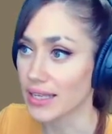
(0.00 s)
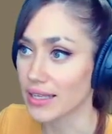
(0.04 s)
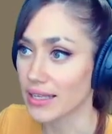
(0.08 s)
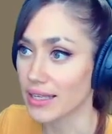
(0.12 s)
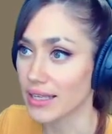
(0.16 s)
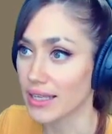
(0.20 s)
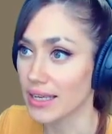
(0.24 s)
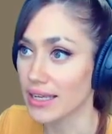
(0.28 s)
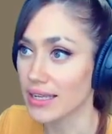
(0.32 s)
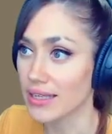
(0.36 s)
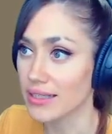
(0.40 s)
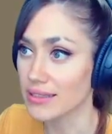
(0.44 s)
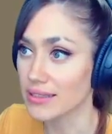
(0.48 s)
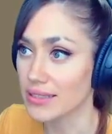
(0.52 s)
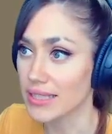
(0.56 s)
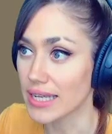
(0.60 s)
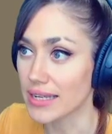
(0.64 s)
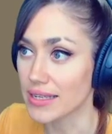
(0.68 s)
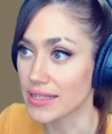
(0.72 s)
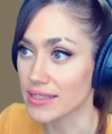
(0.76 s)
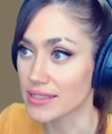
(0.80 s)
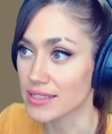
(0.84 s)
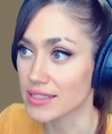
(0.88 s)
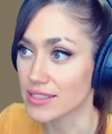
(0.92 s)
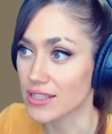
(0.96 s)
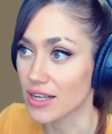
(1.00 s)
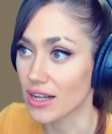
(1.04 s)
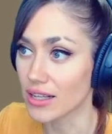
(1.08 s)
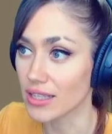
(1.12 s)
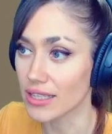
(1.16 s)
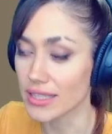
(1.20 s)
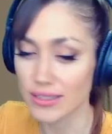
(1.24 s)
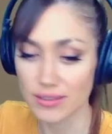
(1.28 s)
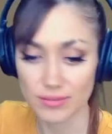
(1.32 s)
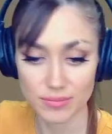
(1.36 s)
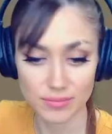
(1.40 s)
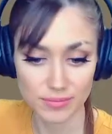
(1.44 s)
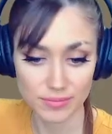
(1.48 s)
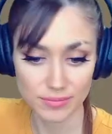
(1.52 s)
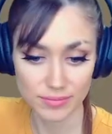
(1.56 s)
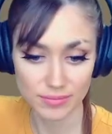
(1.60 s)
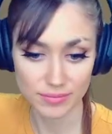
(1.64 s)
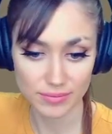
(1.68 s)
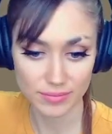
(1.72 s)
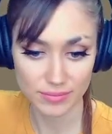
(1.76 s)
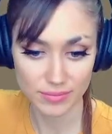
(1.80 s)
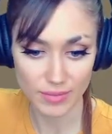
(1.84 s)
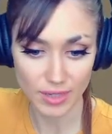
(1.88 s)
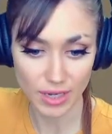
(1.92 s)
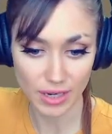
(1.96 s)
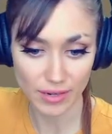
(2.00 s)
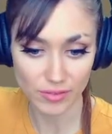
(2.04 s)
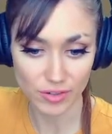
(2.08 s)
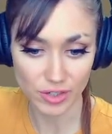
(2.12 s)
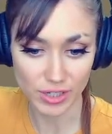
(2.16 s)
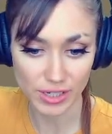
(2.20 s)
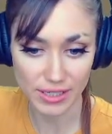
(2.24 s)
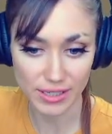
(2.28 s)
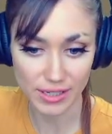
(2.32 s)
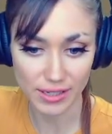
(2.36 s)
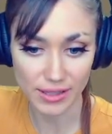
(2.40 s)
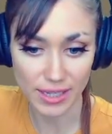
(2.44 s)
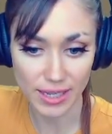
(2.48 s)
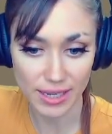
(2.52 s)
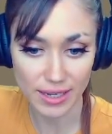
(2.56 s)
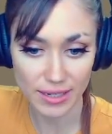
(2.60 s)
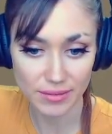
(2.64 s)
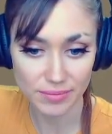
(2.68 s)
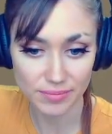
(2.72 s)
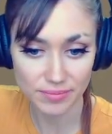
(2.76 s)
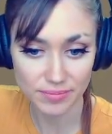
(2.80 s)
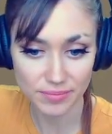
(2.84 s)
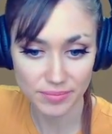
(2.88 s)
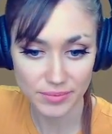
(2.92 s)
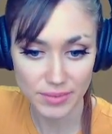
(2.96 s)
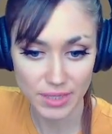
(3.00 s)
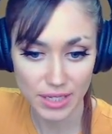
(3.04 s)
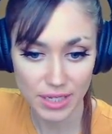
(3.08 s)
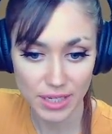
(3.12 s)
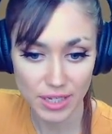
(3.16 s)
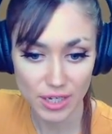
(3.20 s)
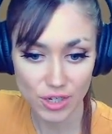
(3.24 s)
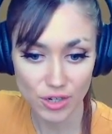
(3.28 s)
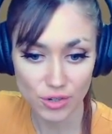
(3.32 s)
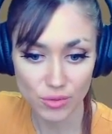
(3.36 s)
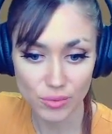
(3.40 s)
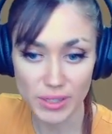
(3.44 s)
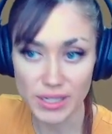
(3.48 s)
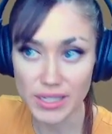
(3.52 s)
Git and install it. I've already done that. We